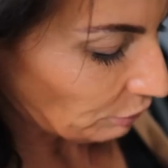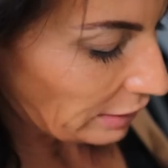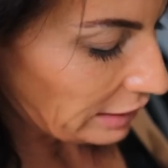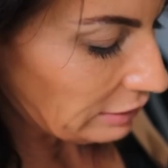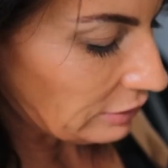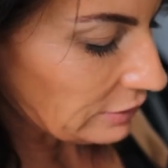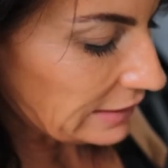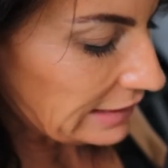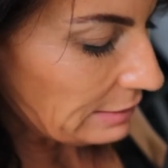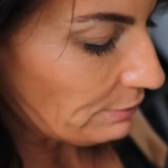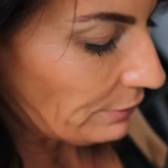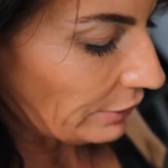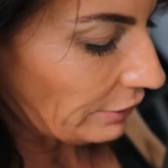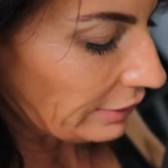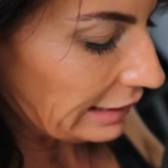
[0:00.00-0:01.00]
when the
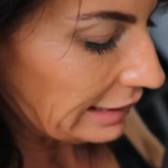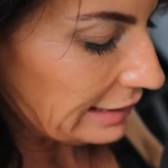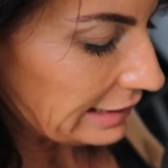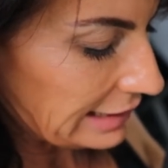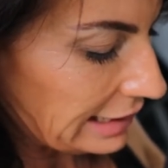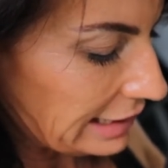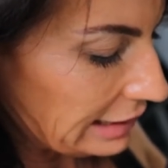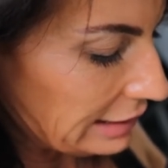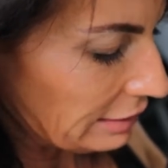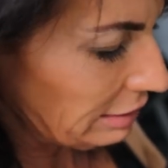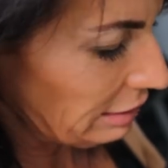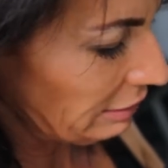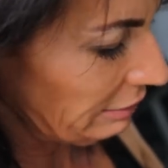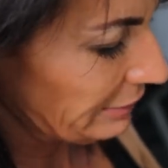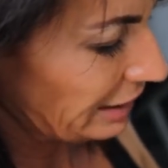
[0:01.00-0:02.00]
zipper is
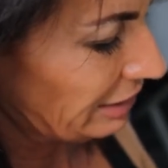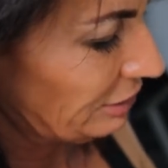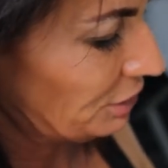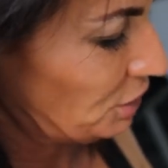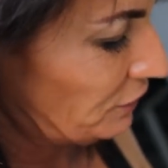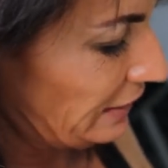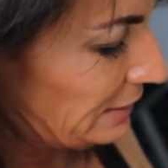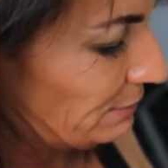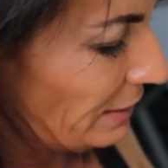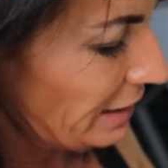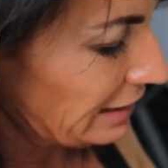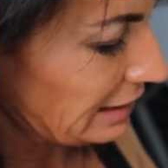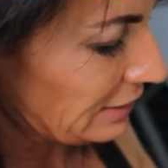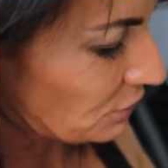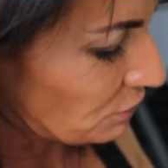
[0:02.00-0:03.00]
hidden. Oh my gosh, this
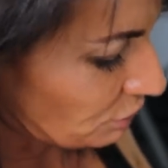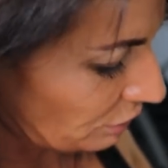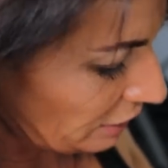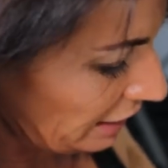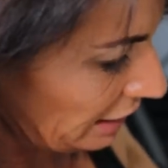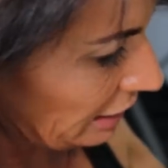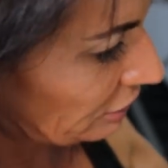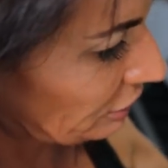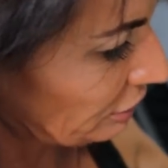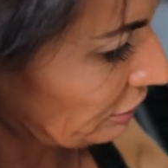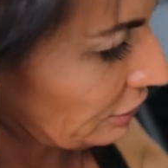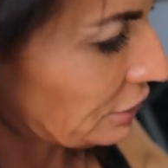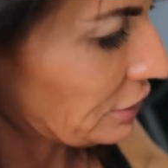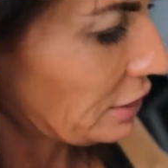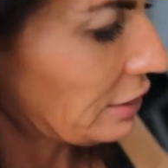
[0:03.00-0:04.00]
bag is really
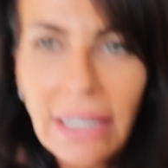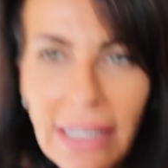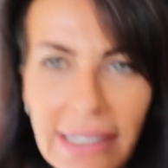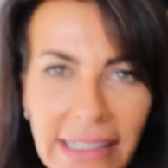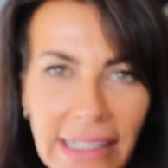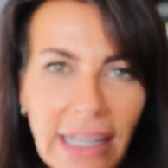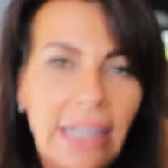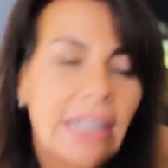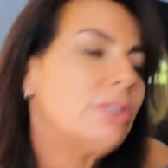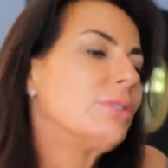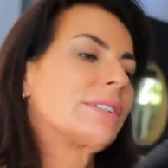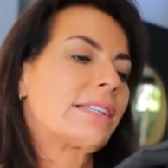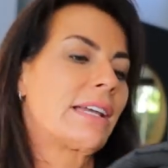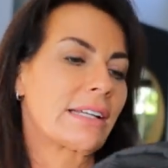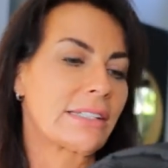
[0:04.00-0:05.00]
good. Let's see how it
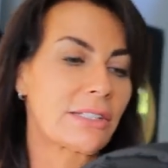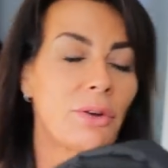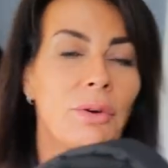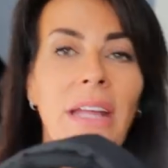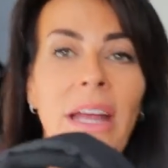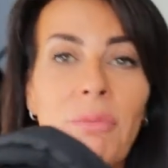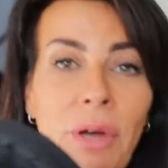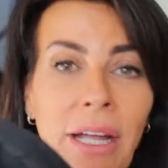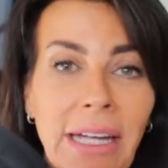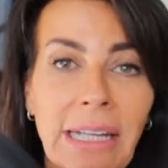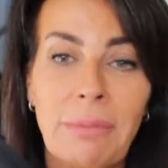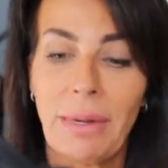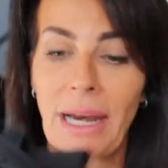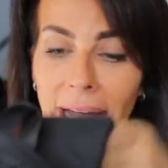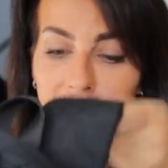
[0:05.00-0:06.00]
looks like. Sorry, I'm
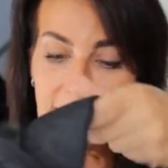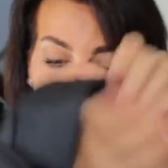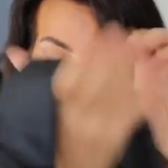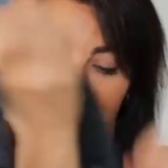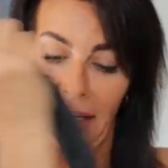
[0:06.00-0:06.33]
wearing black,